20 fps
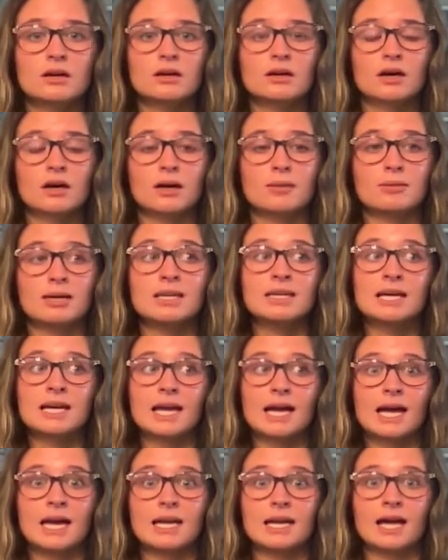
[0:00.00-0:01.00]

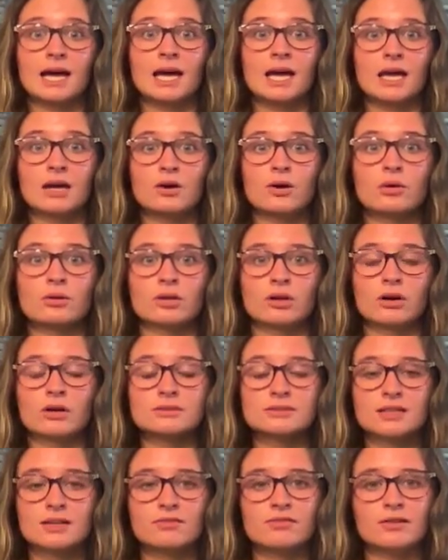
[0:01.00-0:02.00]
indicate a
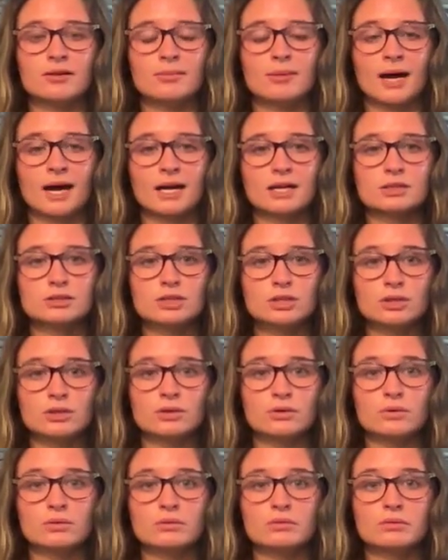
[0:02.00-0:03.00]
colonoscopy bag
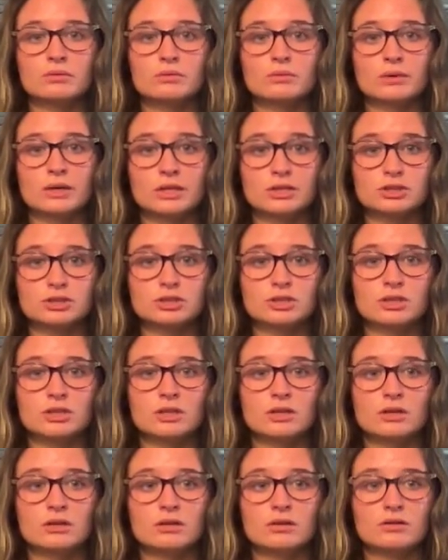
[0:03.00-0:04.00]
too, which
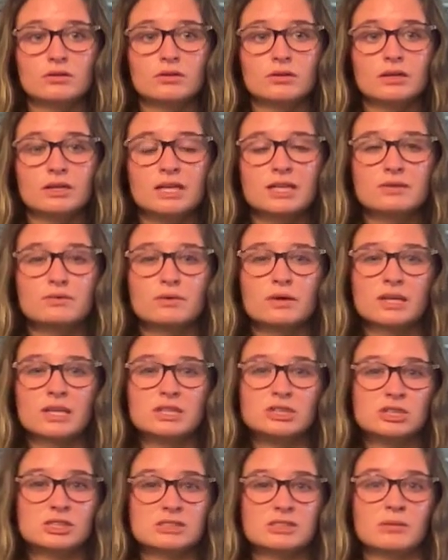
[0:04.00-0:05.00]
it really
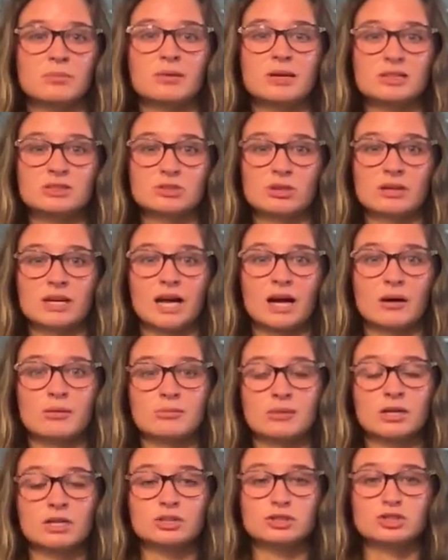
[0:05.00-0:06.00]
just depends on how
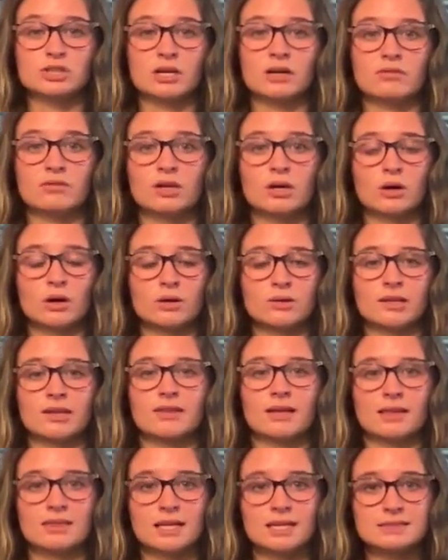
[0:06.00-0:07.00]
much of the colon
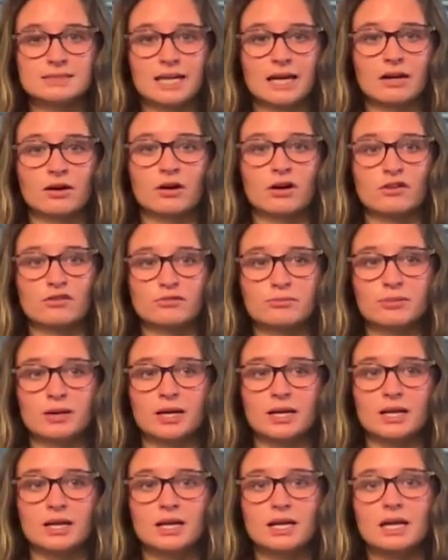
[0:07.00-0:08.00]
that they take off.
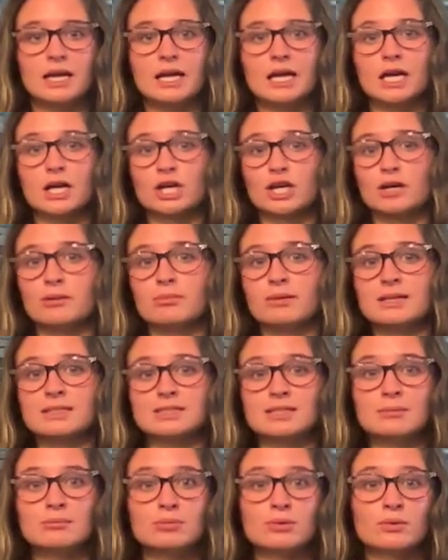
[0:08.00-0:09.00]
But it could be
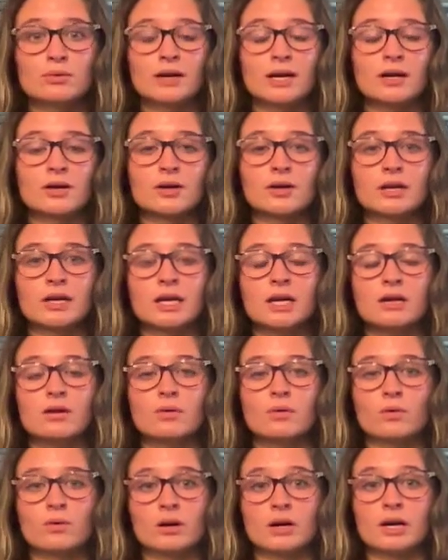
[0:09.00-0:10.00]
temporary
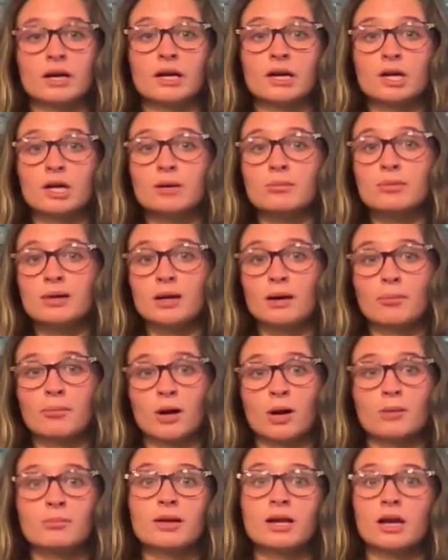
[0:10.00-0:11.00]
or it could be a
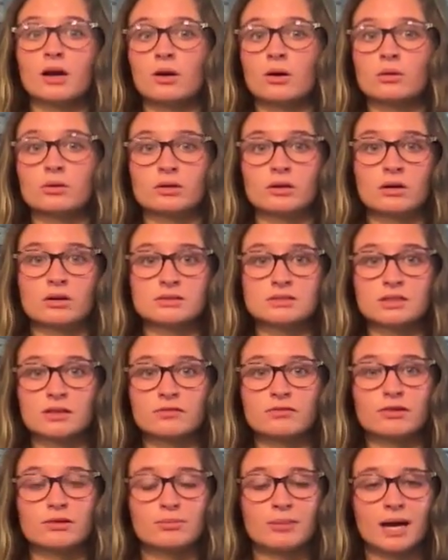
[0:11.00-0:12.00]
permanent
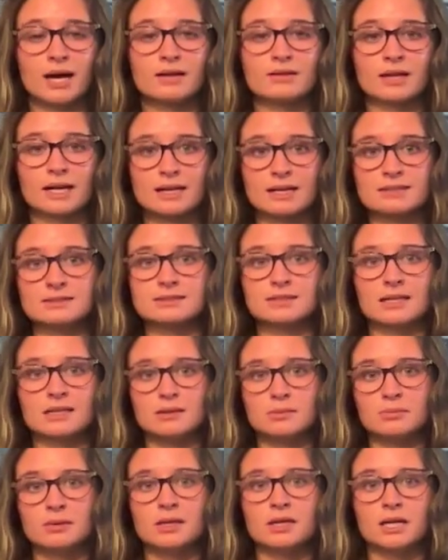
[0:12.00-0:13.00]
colonoscopy bag, like I said,
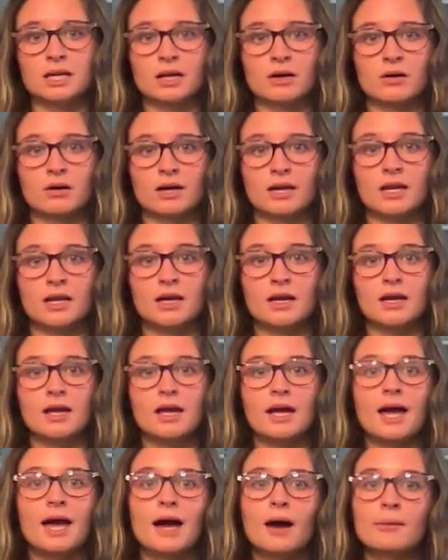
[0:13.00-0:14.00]
depending on
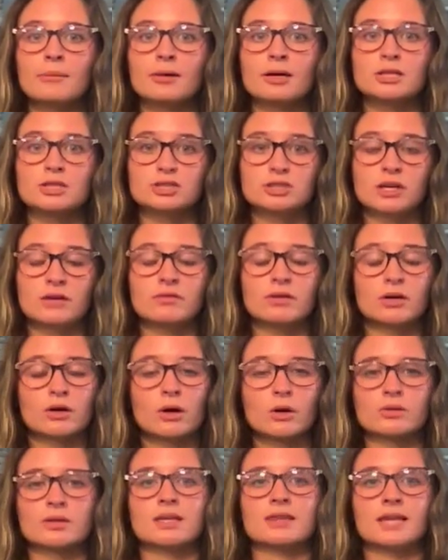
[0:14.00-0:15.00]
how much of the
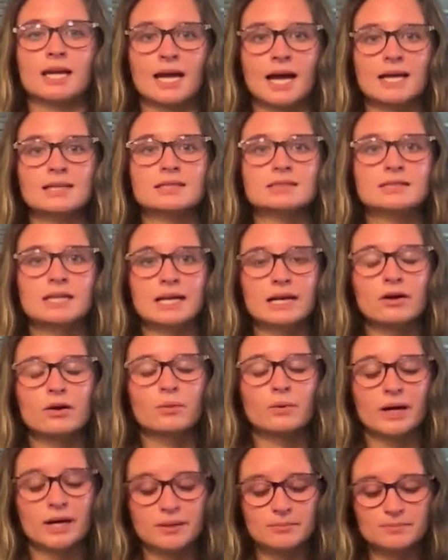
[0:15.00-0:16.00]
colon they had to take
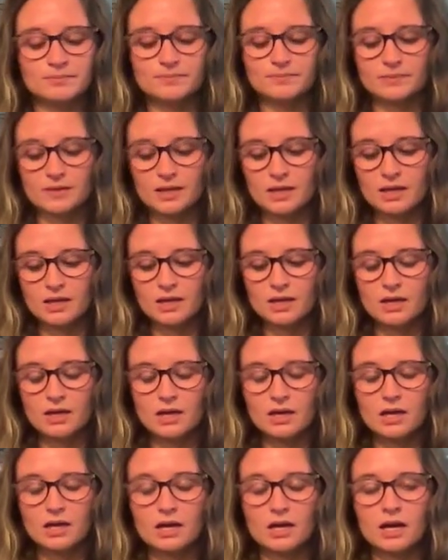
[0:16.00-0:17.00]
away.
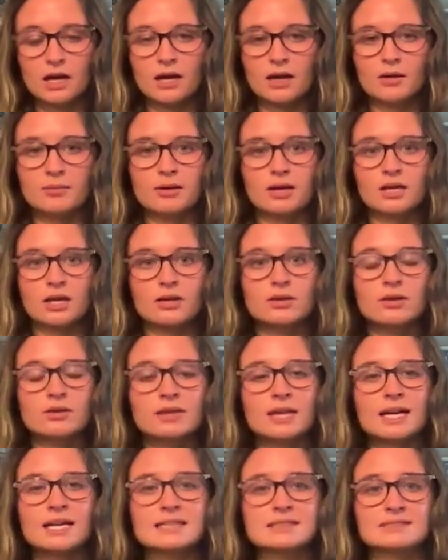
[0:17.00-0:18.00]
Another
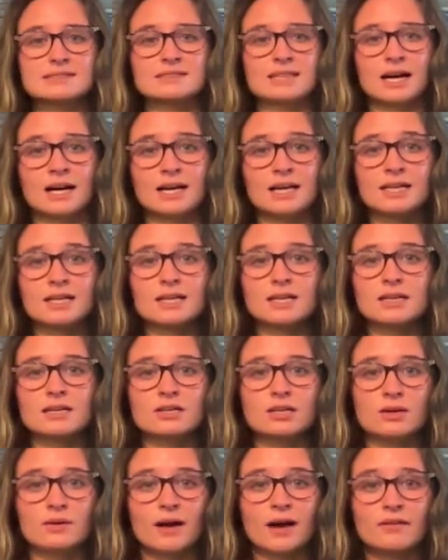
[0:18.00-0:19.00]
thing is diet.
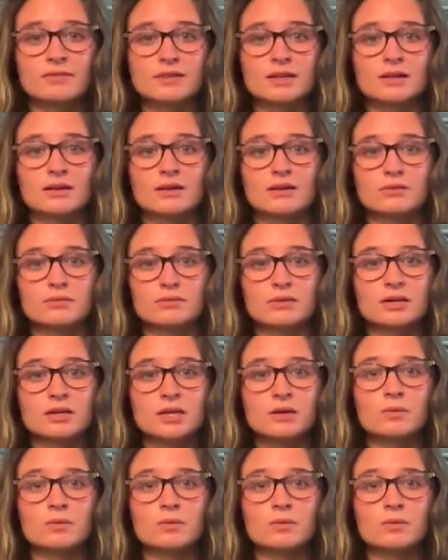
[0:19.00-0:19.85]
You have to really